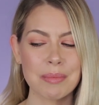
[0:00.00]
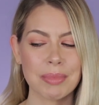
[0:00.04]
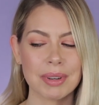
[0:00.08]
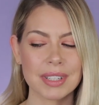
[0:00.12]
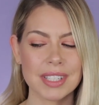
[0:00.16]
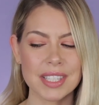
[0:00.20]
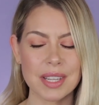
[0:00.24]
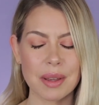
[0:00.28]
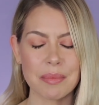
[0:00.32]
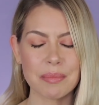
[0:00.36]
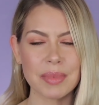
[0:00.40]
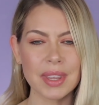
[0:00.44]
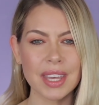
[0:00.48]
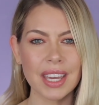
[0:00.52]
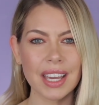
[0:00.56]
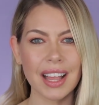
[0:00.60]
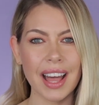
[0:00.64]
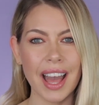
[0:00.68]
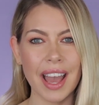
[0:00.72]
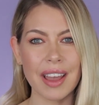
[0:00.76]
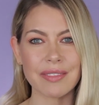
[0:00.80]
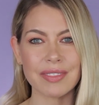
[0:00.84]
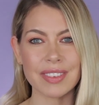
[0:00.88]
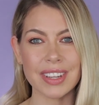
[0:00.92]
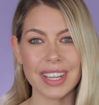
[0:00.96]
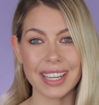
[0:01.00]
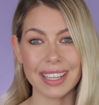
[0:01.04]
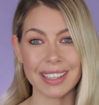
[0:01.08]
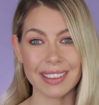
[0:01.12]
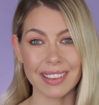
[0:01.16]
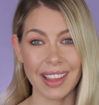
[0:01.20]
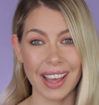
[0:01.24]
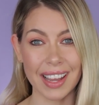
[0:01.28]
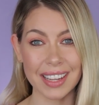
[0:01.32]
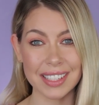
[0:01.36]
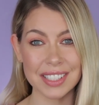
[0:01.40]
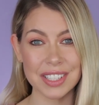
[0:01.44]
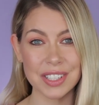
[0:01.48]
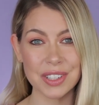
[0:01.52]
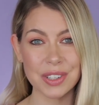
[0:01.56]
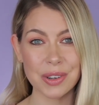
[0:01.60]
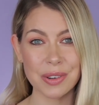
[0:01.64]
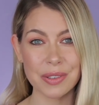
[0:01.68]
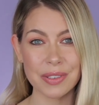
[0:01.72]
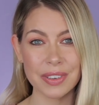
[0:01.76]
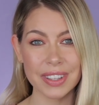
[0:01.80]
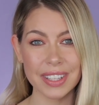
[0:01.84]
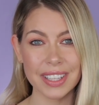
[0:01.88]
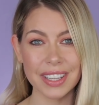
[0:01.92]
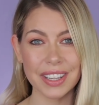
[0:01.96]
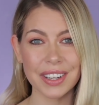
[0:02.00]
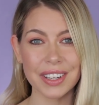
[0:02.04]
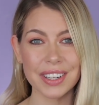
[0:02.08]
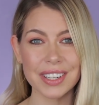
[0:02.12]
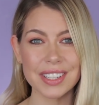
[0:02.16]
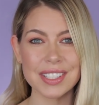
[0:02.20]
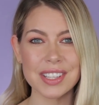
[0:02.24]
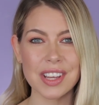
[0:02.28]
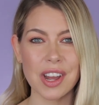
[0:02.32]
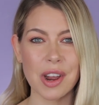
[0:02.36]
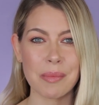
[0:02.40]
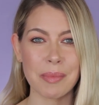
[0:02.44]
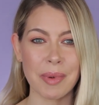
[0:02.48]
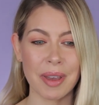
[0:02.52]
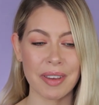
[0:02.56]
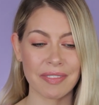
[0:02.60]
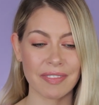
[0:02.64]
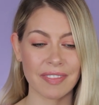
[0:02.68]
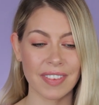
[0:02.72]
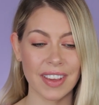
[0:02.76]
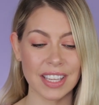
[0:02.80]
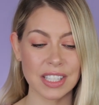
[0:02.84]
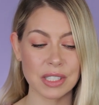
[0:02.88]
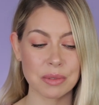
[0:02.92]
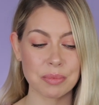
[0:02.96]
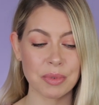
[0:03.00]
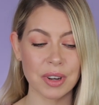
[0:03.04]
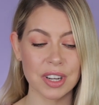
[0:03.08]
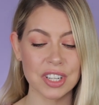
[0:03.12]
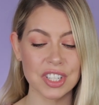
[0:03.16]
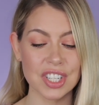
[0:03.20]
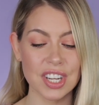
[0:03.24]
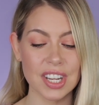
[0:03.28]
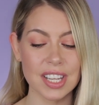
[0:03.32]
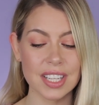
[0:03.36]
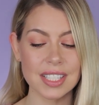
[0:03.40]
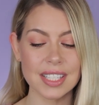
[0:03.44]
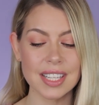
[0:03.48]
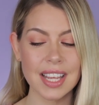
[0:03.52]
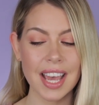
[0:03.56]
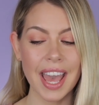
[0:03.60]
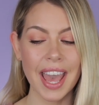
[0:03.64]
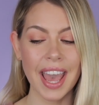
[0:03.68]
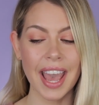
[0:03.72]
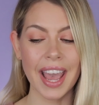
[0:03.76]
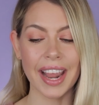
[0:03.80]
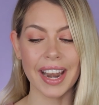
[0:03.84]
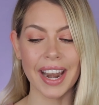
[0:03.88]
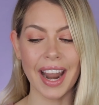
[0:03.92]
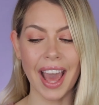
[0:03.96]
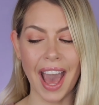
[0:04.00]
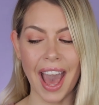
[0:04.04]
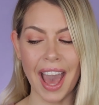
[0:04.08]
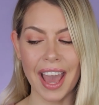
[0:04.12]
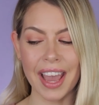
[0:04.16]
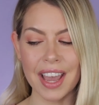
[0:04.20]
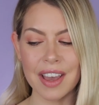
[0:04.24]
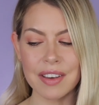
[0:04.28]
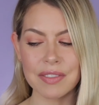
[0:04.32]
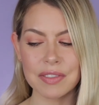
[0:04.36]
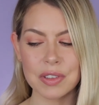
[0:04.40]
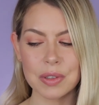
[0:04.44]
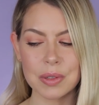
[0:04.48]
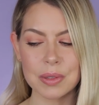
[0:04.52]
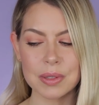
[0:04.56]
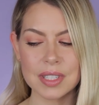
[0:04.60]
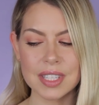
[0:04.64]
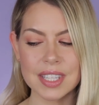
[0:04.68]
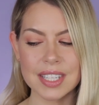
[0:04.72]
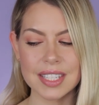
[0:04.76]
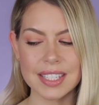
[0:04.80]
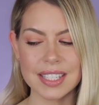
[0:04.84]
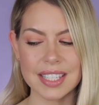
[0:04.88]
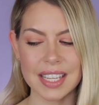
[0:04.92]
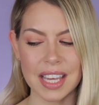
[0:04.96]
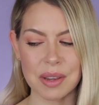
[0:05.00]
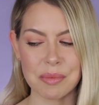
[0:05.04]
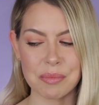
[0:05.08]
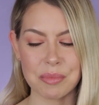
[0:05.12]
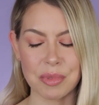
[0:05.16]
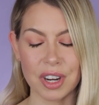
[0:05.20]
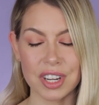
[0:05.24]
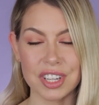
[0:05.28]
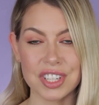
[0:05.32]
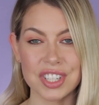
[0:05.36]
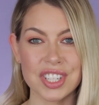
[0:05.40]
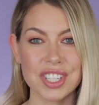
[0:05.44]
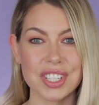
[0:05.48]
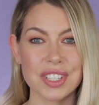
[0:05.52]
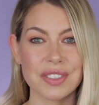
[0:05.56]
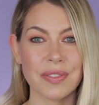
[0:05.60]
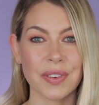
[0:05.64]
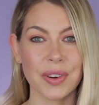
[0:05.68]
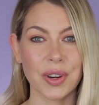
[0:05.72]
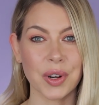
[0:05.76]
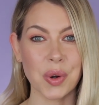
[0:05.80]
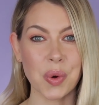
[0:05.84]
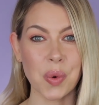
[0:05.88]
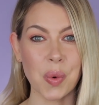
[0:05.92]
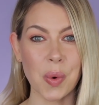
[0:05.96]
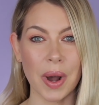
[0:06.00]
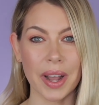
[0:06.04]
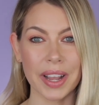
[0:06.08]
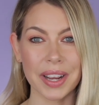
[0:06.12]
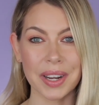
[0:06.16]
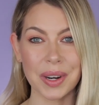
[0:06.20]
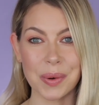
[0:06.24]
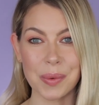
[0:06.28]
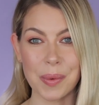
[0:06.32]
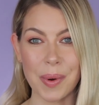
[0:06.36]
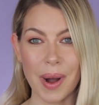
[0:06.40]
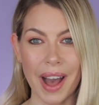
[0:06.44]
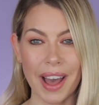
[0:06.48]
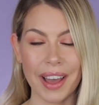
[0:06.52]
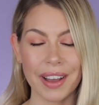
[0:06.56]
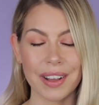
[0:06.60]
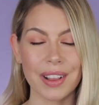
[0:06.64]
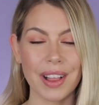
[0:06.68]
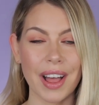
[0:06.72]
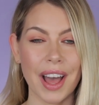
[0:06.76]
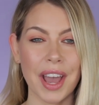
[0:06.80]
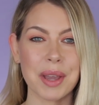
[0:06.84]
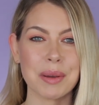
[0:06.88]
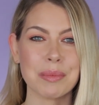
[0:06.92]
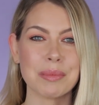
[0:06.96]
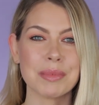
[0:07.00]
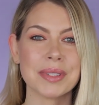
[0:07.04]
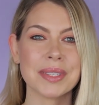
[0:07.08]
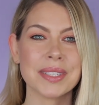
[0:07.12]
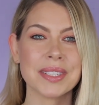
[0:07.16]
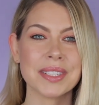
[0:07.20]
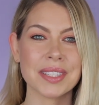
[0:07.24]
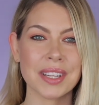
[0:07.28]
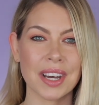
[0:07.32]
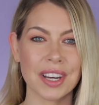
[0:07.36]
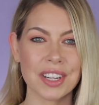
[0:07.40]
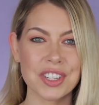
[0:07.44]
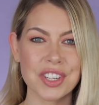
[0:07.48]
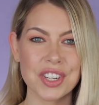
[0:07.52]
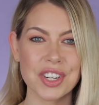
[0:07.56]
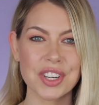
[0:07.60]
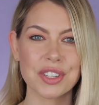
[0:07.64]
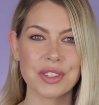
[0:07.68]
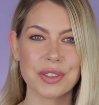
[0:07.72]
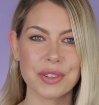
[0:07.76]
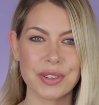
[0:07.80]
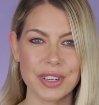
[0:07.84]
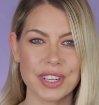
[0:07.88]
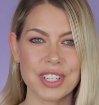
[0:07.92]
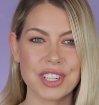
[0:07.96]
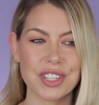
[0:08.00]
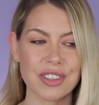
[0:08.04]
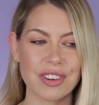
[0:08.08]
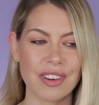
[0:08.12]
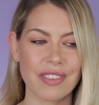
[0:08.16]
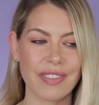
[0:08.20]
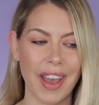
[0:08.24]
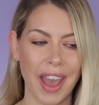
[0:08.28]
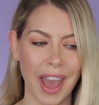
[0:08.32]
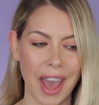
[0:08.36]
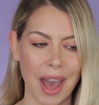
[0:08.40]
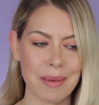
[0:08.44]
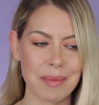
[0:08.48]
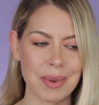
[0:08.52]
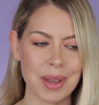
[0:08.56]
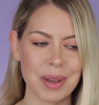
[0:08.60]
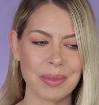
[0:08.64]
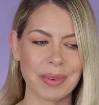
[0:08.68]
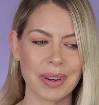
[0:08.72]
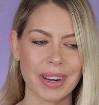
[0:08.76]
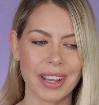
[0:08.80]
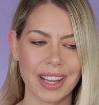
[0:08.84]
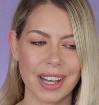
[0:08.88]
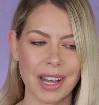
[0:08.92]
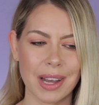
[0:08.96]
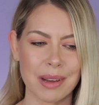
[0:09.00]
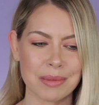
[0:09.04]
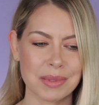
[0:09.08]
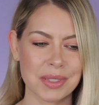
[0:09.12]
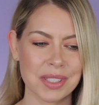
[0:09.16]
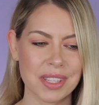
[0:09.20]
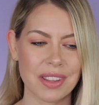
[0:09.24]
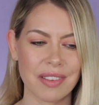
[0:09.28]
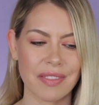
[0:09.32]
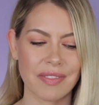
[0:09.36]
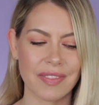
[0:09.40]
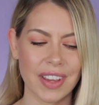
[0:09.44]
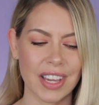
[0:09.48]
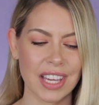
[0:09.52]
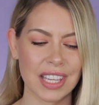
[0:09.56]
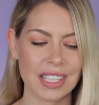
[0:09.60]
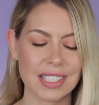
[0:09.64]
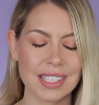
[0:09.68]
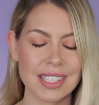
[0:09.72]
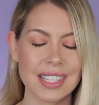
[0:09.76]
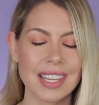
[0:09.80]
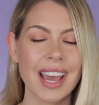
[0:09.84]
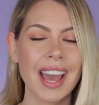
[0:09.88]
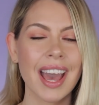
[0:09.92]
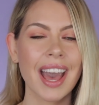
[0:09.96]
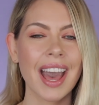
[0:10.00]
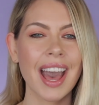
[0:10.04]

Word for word: but something I've neglected over the years are my face brushes, and I have used the same brushes for quite a while. I am such a creature of habit when it comes to the face.